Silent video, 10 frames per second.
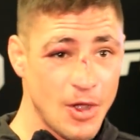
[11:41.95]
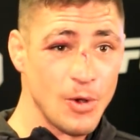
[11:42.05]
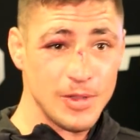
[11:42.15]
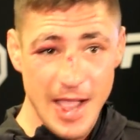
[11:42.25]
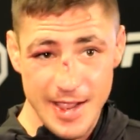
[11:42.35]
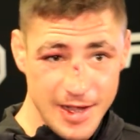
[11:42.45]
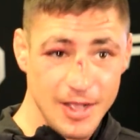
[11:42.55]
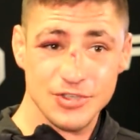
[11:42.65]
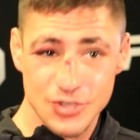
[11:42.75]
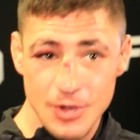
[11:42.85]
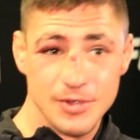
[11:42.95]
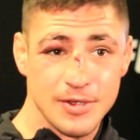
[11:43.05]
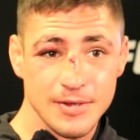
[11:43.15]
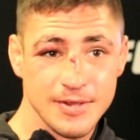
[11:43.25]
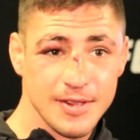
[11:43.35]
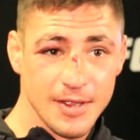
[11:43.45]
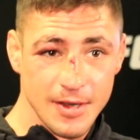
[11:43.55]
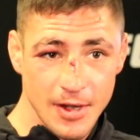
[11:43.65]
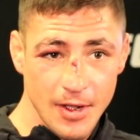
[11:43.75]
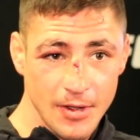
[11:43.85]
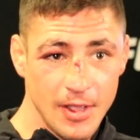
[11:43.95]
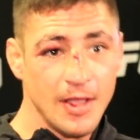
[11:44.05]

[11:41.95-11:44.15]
coli and I'll show you, you know,